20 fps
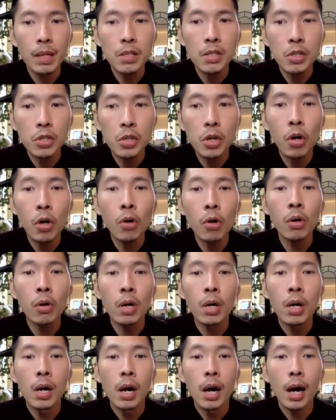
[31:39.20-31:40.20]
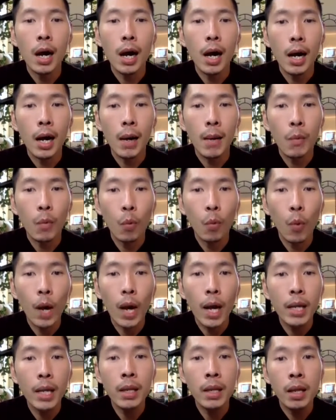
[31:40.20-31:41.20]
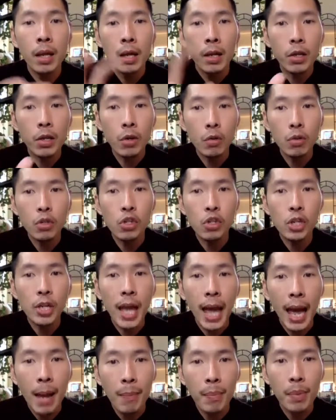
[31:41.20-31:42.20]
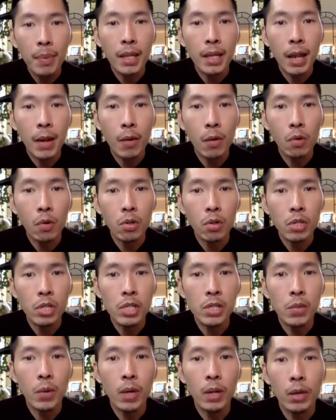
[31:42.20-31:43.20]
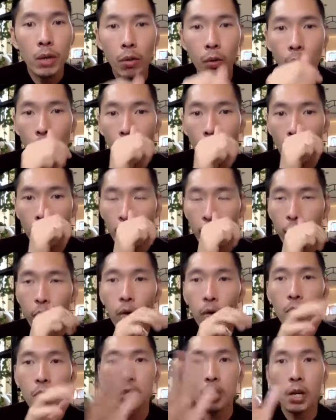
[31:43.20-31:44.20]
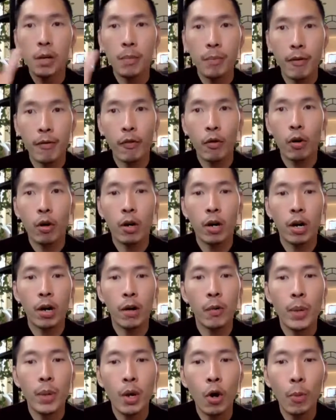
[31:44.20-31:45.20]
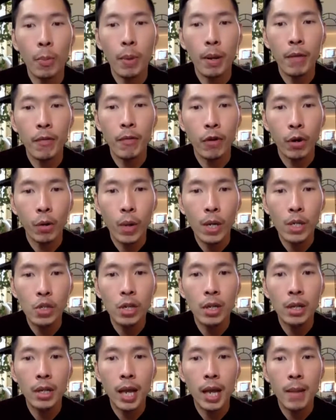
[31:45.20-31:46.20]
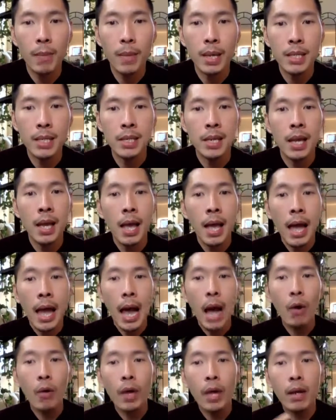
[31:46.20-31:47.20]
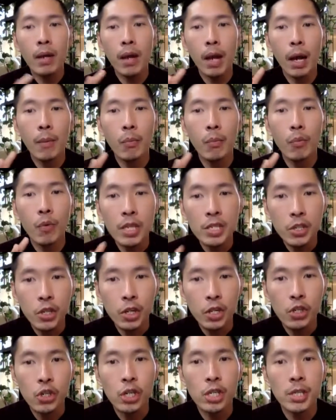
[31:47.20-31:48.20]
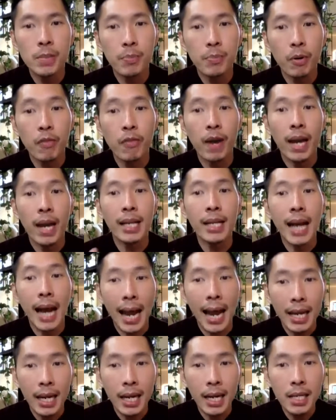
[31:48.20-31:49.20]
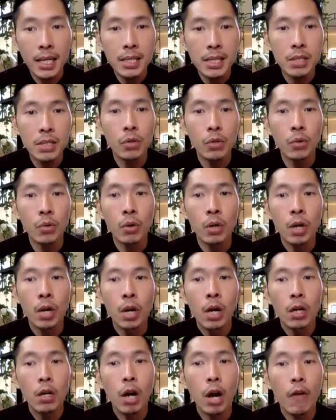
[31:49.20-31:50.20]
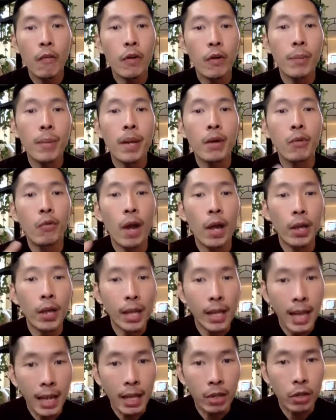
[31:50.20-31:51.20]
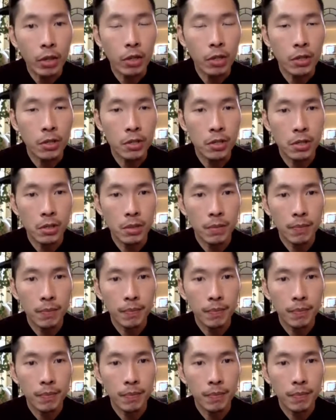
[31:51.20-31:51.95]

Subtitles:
So one huge gap that I just want to focus on before we open for question time is how can researchers provide guidance to government regulators